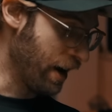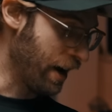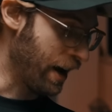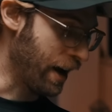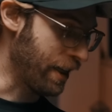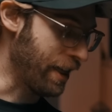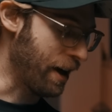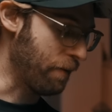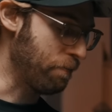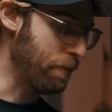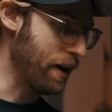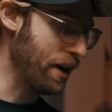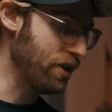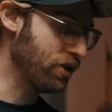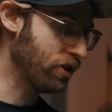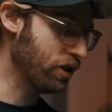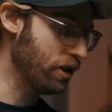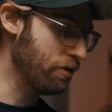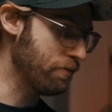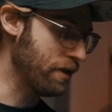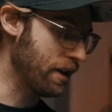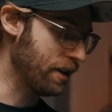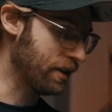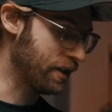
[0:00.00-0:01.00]
And that
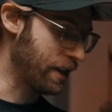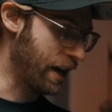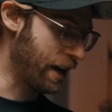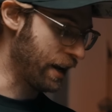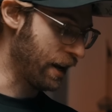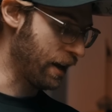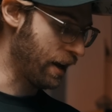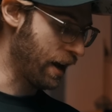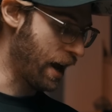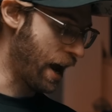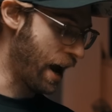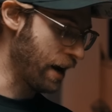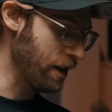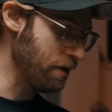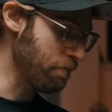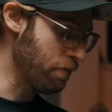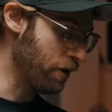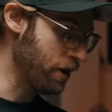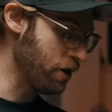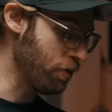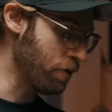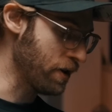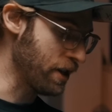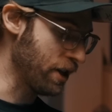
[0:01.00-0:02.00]
basically means that
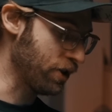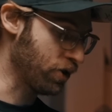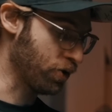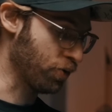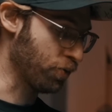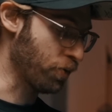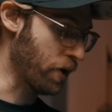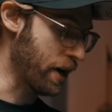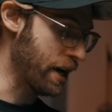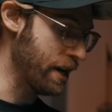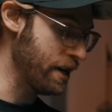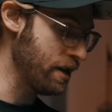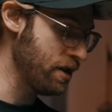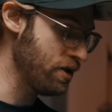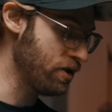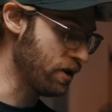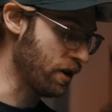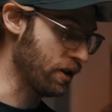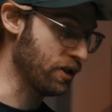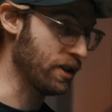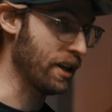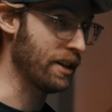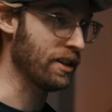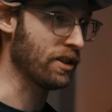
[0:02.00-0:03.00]
anybody within its range
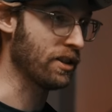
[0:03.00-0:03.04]
is then